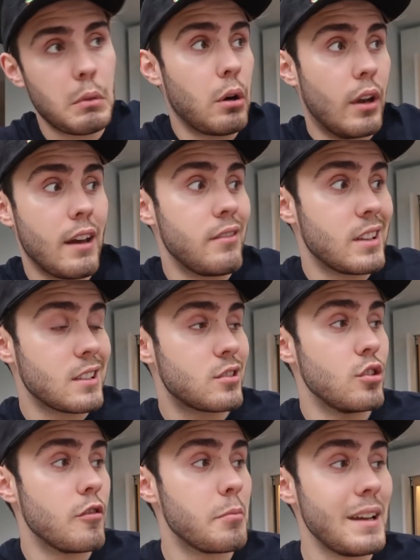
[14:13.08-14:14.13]
everything to
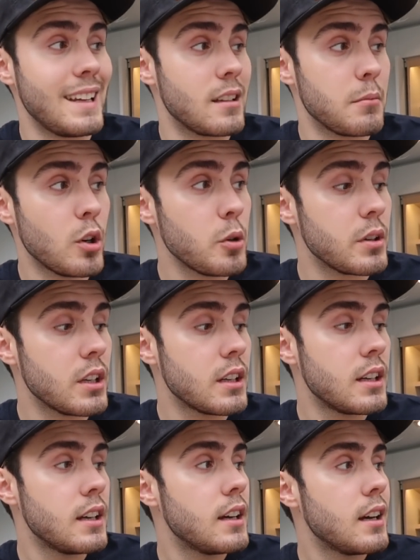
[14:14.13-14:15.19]
do with me at the
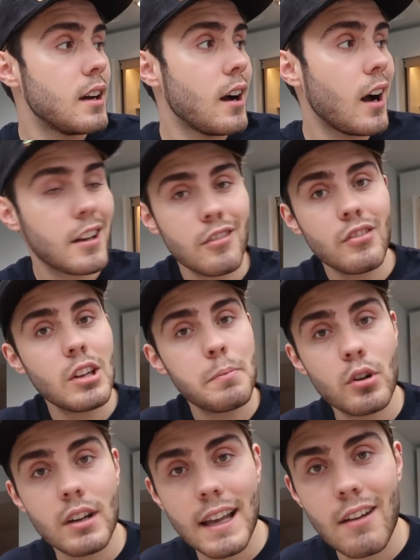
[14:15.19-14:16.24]
moment, I don't really
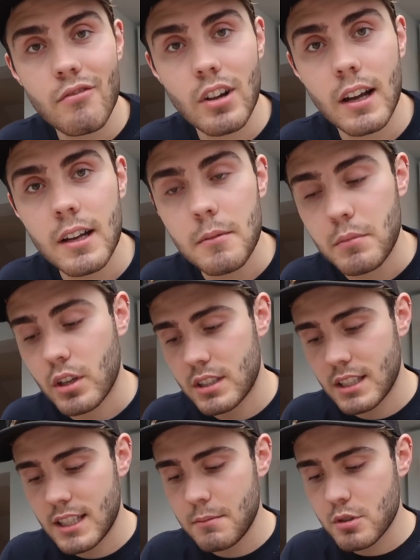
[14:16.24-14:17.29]
put on camera
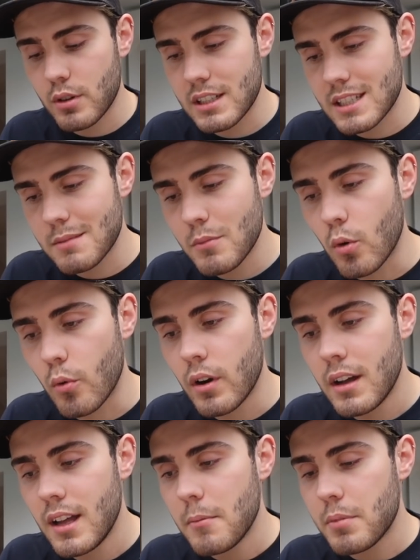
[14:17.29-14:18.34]
because the team's quite
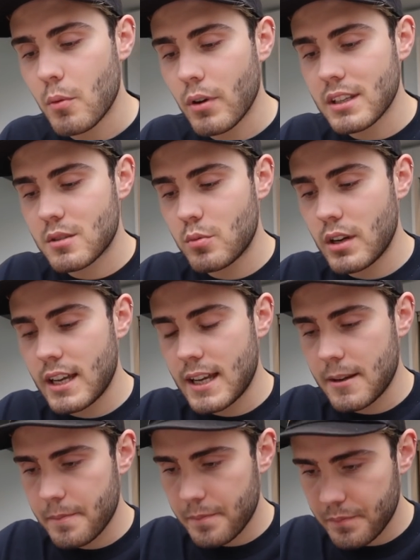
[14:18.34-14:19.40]
small. But once
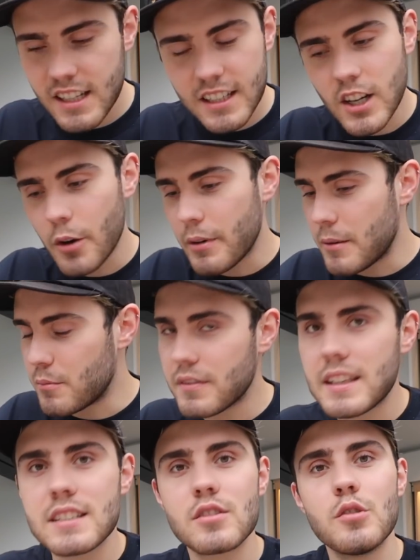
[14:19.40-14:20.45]
we're going
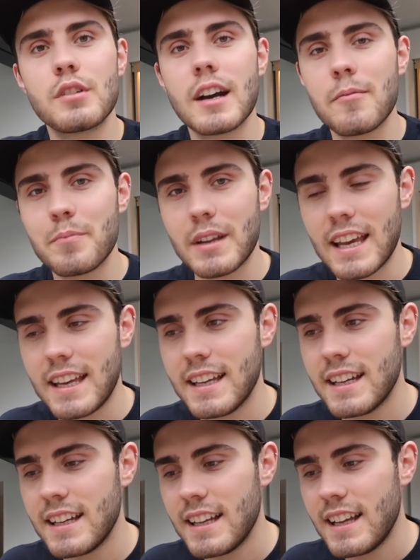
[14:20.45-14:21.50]
with this new company,